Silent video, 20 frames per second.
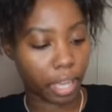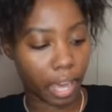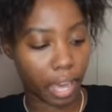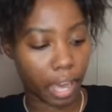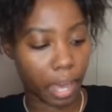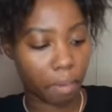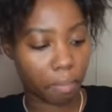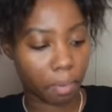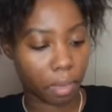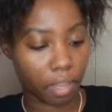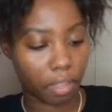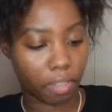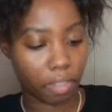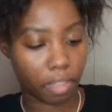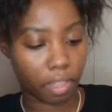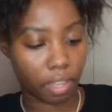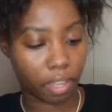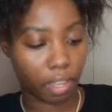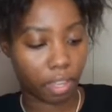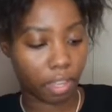cap, and
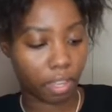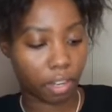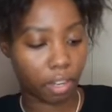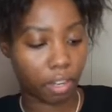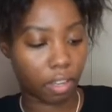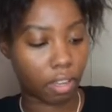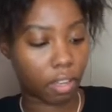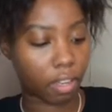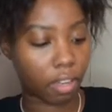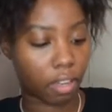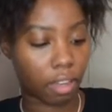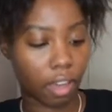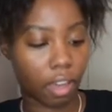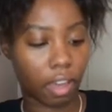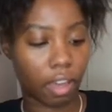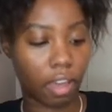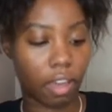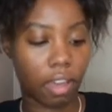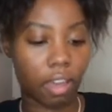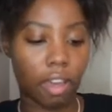then
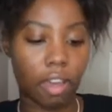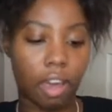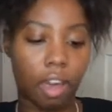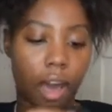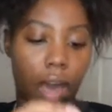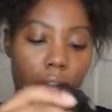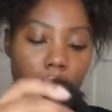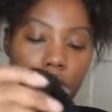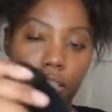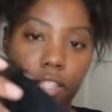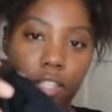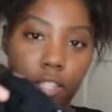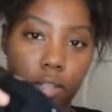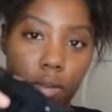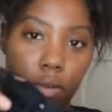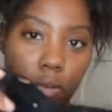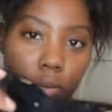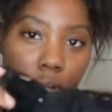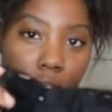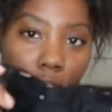I
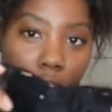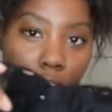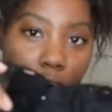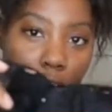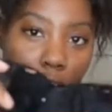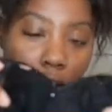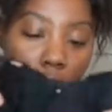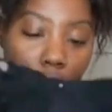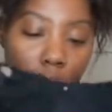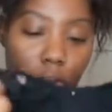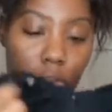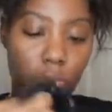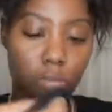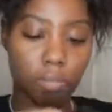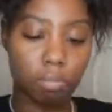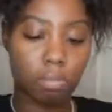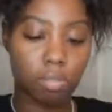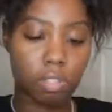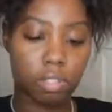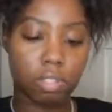sewed in
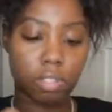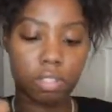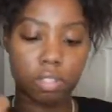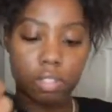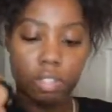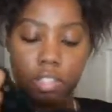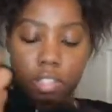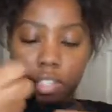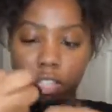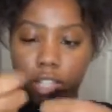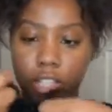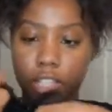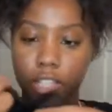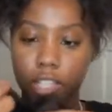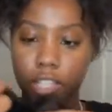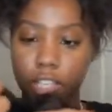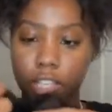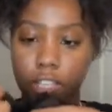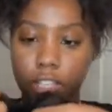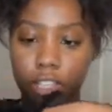combs since it
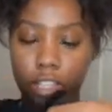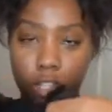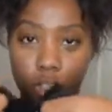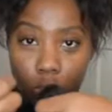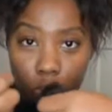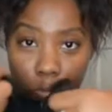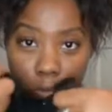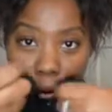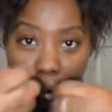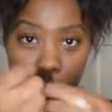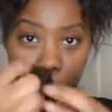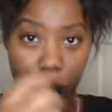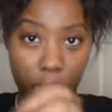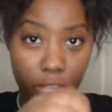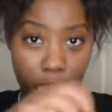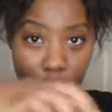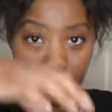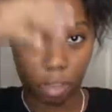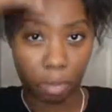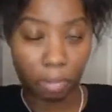is a U-part
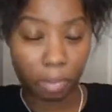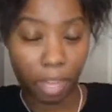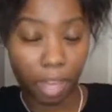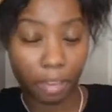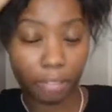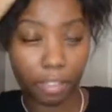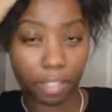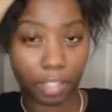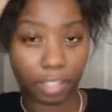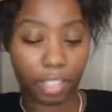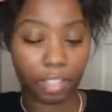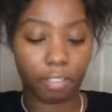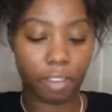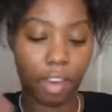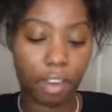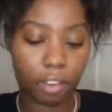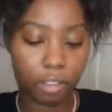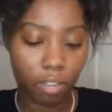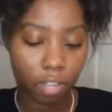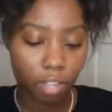wig, so I'll be having leave
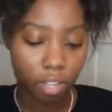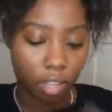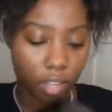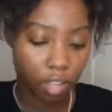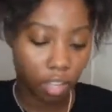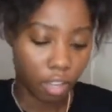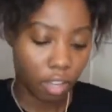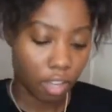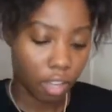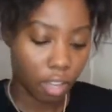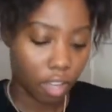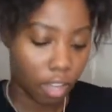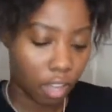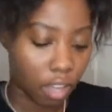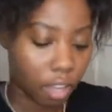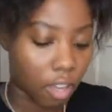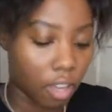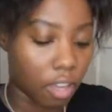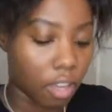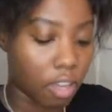out.
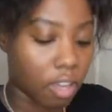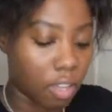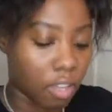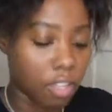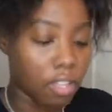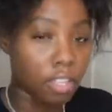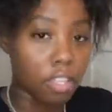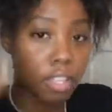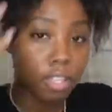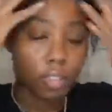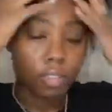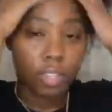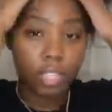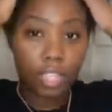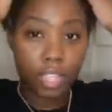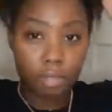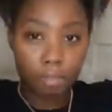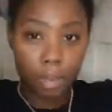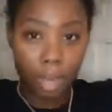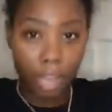So this
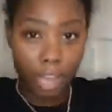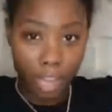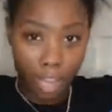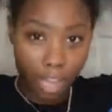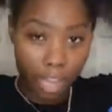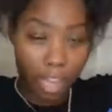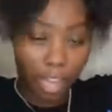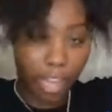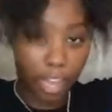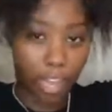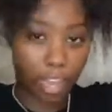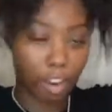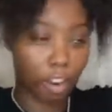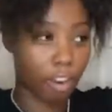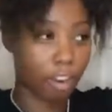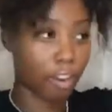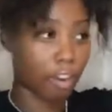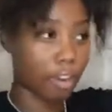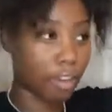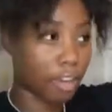is my
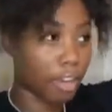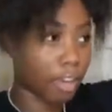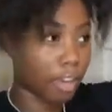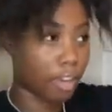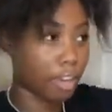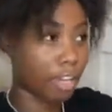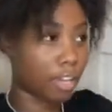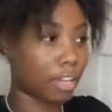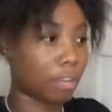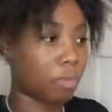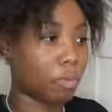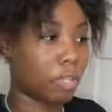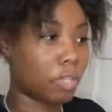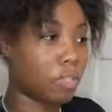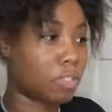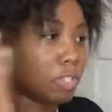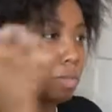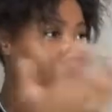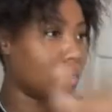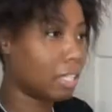hair, and when you
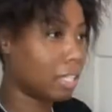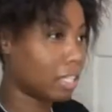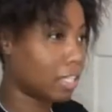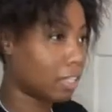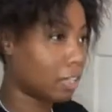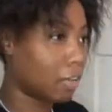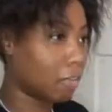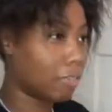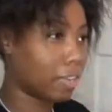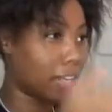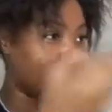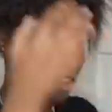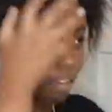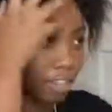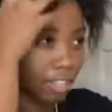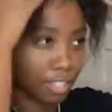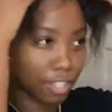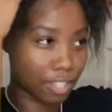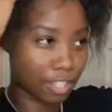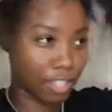see me looking over here,
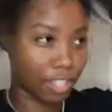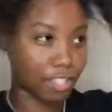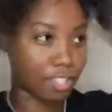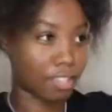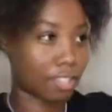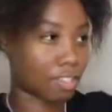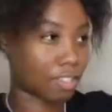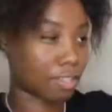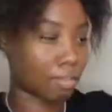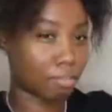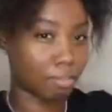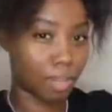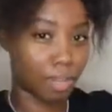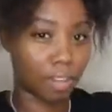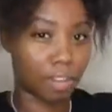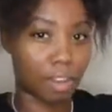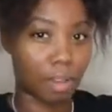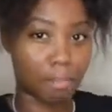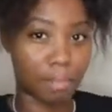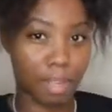it's since there's a
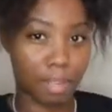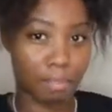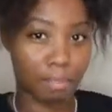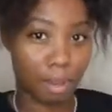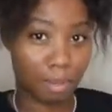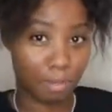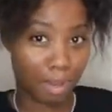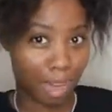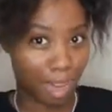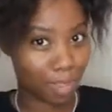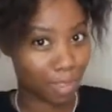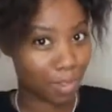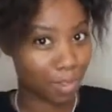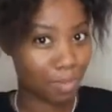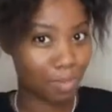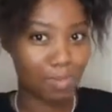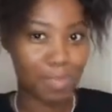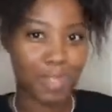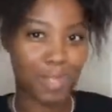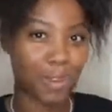mirror. I'm in my
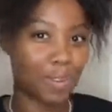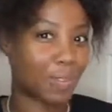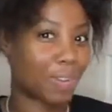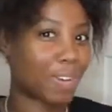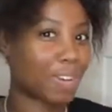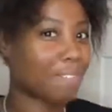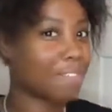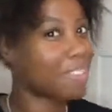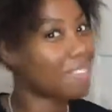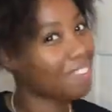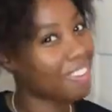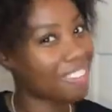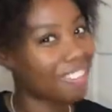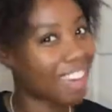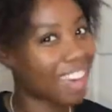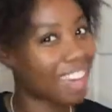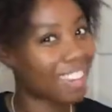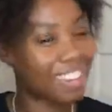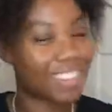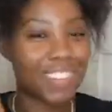bathroom, so welcome to my
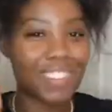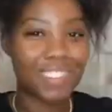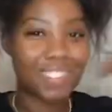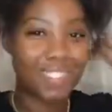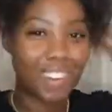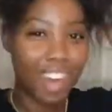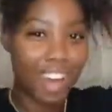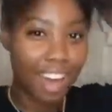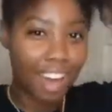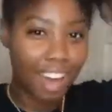bathroom.